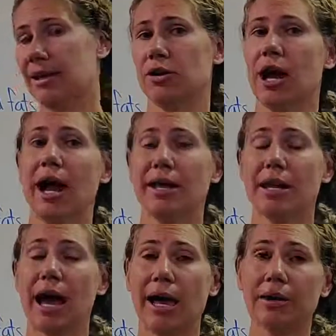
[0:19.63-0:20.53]
they're high
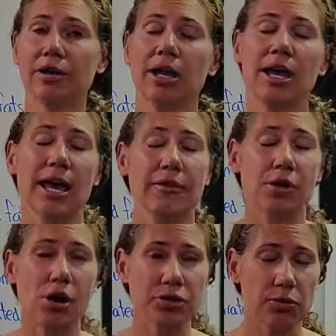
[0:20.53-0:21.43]
in iron, and
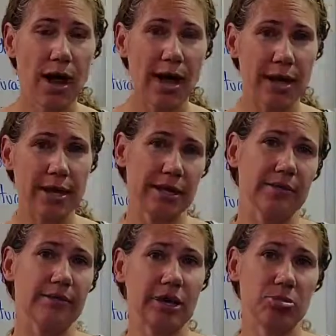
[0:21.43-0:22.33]
they're also high
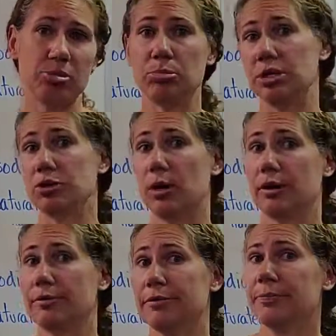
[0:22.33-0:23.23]
in vitamin B12.